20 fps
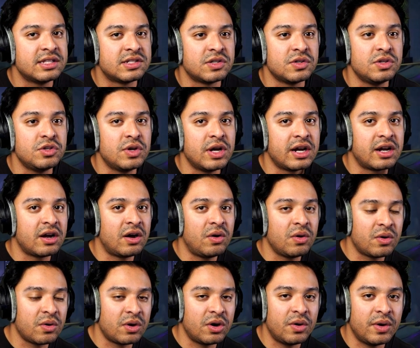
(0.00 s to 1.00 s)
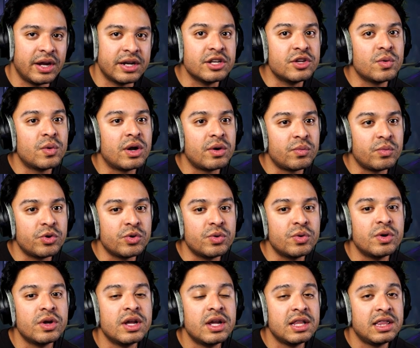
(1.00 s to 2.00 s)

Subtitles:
So you got Kalkaro and Yuan Wu.